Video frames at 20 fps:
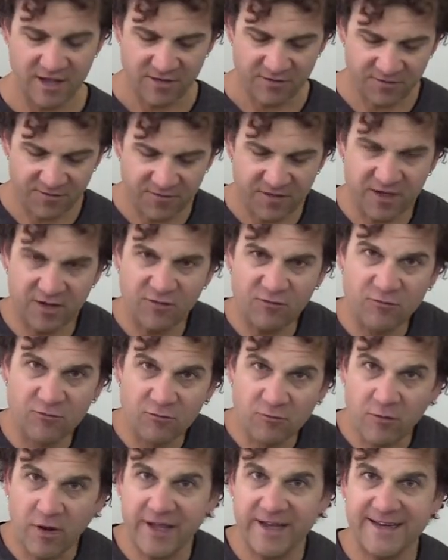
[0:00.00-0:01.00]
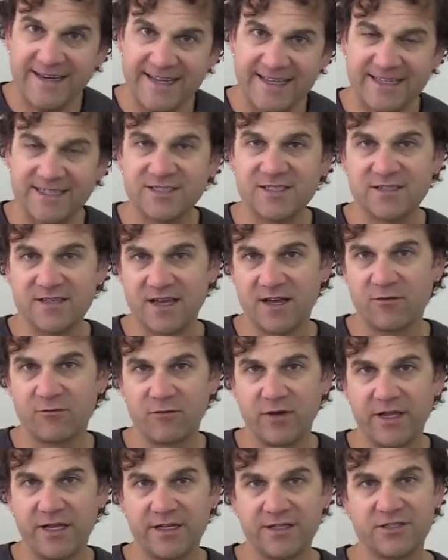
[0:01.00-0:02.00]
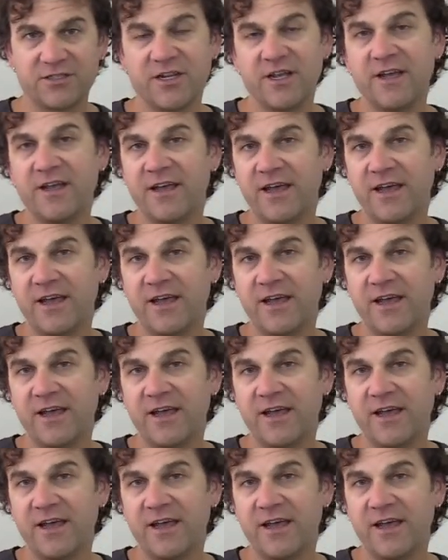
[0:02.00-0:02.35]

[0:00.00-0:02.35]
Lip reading: fit right into that range.